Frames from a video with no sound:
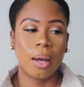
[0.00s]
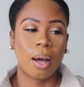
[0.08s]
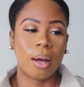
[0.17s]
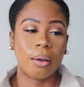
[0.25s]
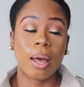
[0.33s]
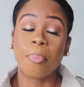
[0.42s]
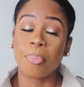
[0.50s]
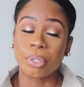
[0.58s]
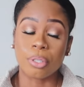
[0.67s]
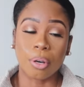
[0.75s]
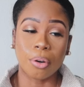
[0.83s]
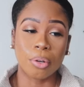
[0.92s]
Uh,
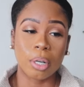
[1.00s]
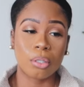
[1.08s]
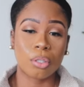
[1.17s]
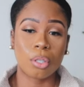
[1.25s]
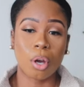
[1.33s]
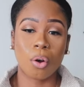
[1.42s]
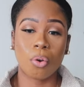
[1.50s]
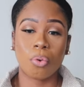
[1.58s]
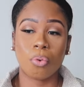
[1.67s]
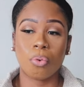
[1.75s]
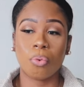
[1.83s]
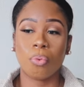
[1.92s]
episode. And
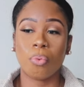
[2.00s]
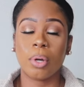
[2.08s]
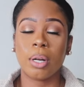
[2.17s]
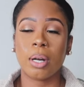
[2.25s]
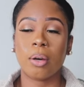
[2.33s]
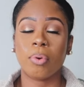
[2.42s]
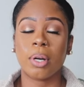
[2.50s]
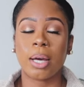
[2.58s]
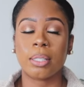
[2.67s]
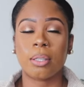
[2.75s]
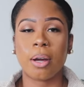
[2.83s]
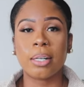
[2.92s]
so when when I
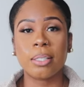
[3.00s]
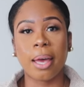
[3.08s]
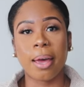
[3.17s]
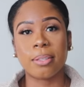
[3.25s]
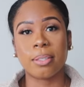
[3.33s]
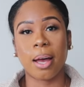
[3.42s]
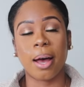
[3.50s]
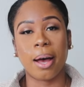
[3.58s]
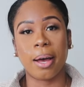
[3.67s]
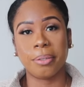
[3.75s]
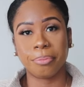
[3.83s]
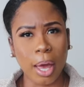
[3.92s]
started to ask
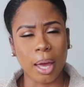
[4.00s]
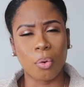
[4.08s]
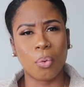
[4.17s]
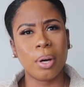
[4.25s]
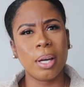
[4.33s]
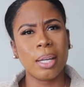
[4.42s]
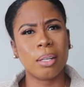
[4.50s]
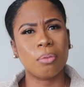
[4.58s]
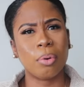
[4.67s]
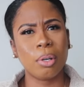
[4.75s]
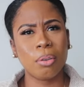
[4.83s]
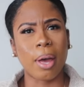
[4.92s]
God, "Hey, what
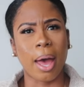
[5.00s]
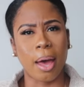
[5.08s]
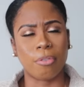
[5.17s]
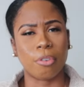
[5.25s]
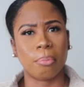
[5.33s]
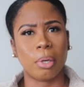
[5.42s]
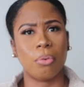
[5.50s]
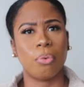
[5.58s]
what do you have for me?